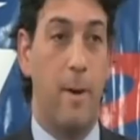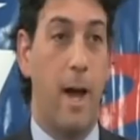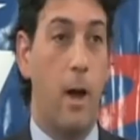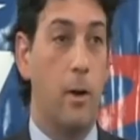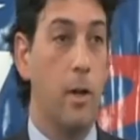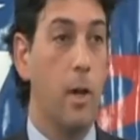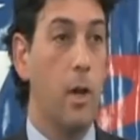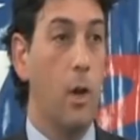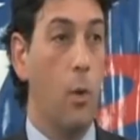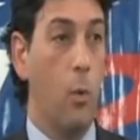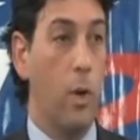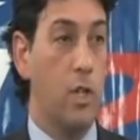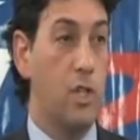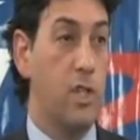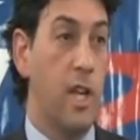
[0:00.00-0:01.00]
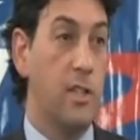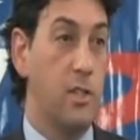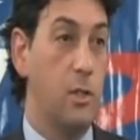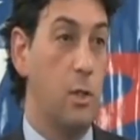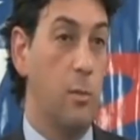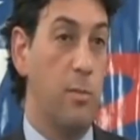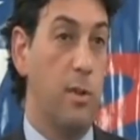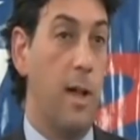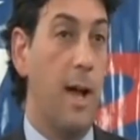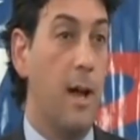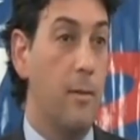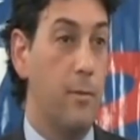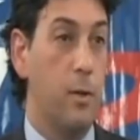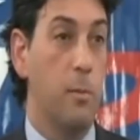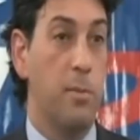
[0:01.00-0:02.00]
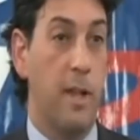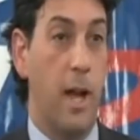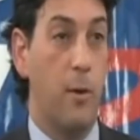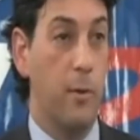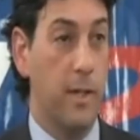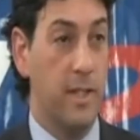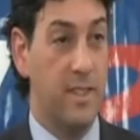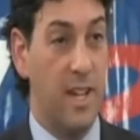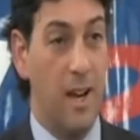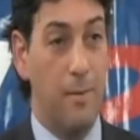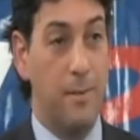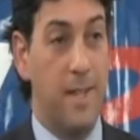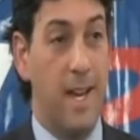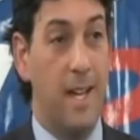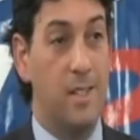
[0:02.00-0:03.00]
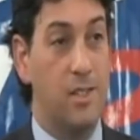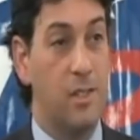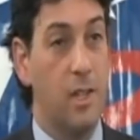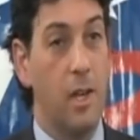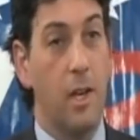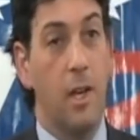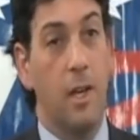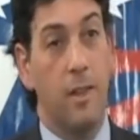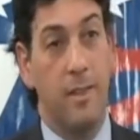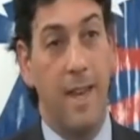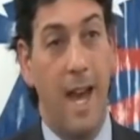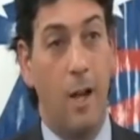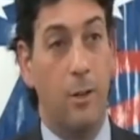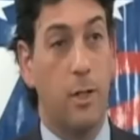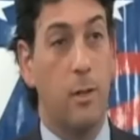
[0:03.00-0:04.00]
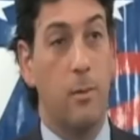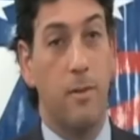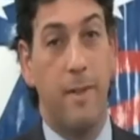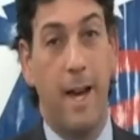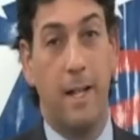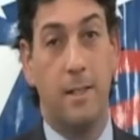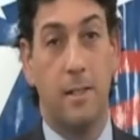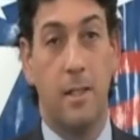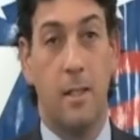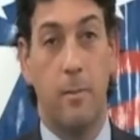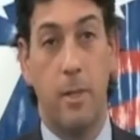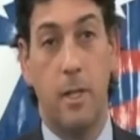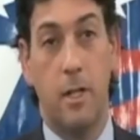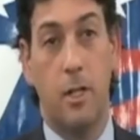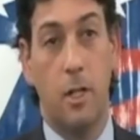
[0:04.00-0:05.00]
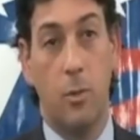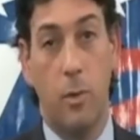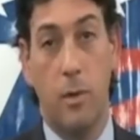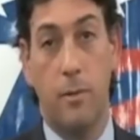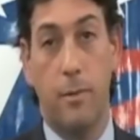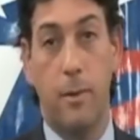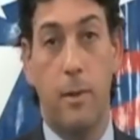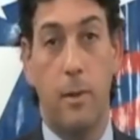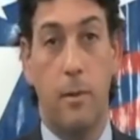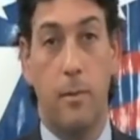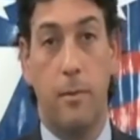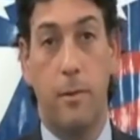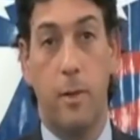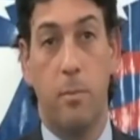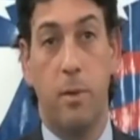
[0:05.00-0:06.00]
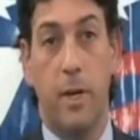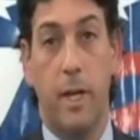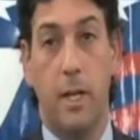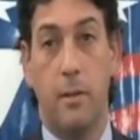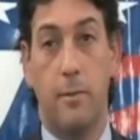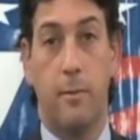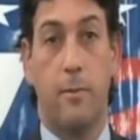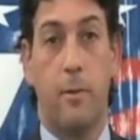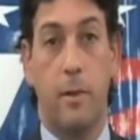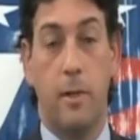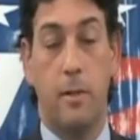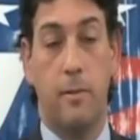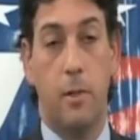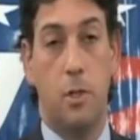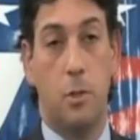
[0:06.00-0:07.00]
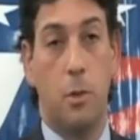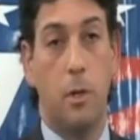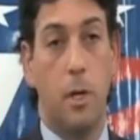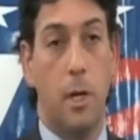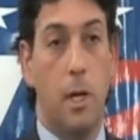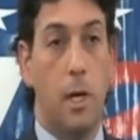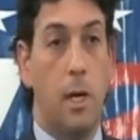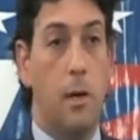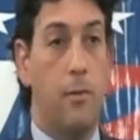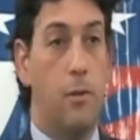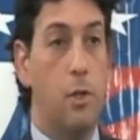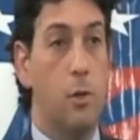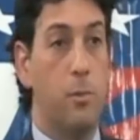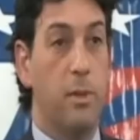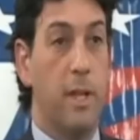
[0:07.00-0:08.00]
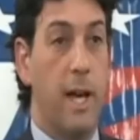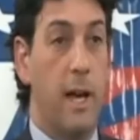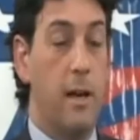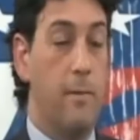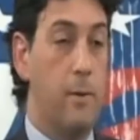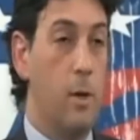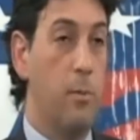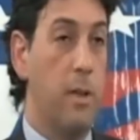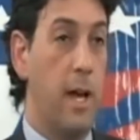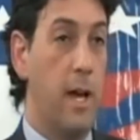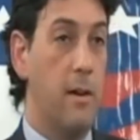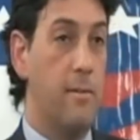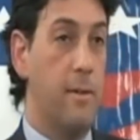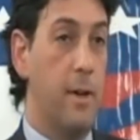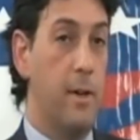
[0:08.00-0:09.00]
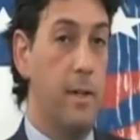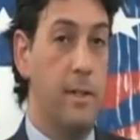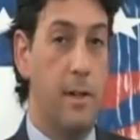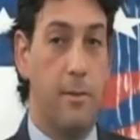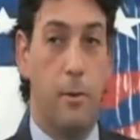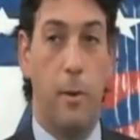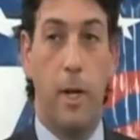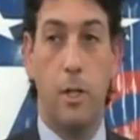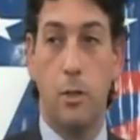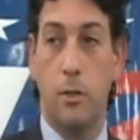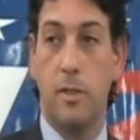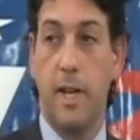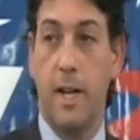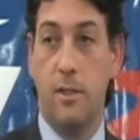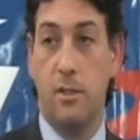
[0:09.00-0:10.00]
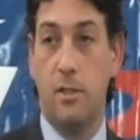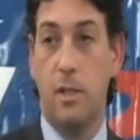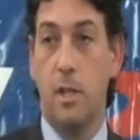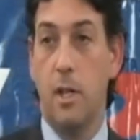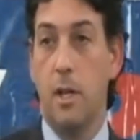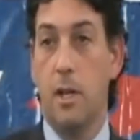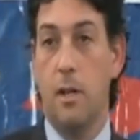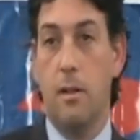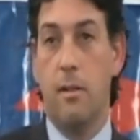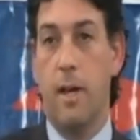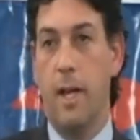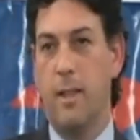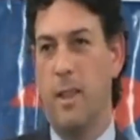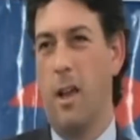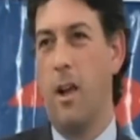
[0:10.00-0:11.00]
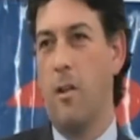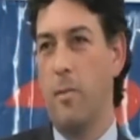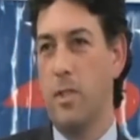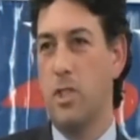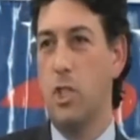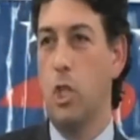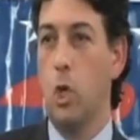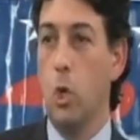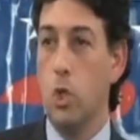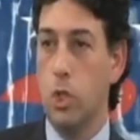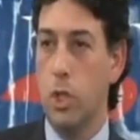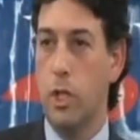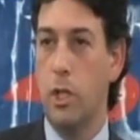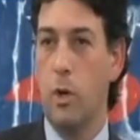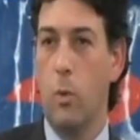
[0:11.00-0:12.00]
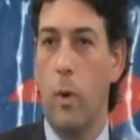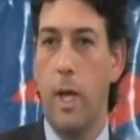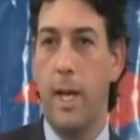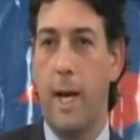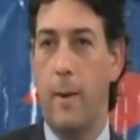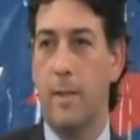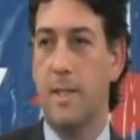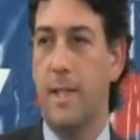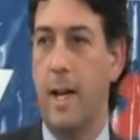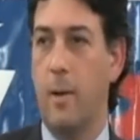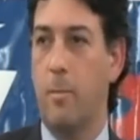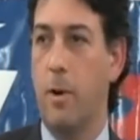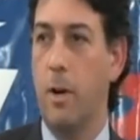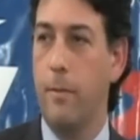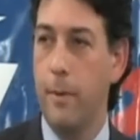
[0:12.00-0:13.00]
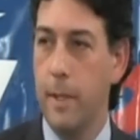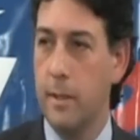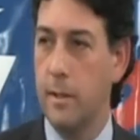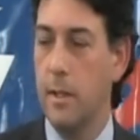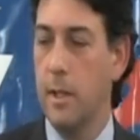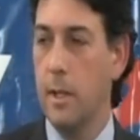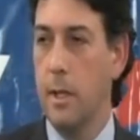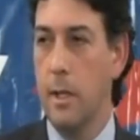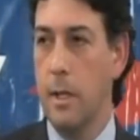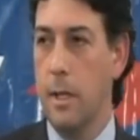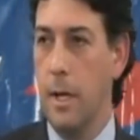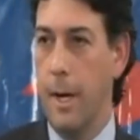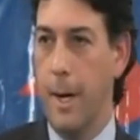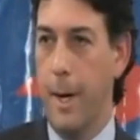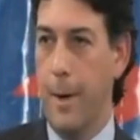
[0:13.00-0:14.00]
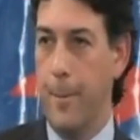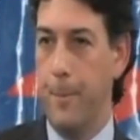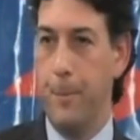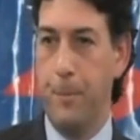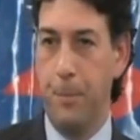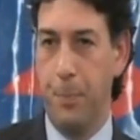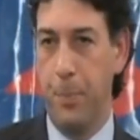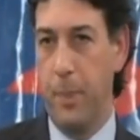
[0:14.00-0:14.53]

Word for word: about which test do you apply. If you apply a really tough test, the outcome of that's going to be a good one for the for the plaintiff, for the individual. If you apply if you apply a very deferential test, then the government's usually going to win. Now it's not a perfect um,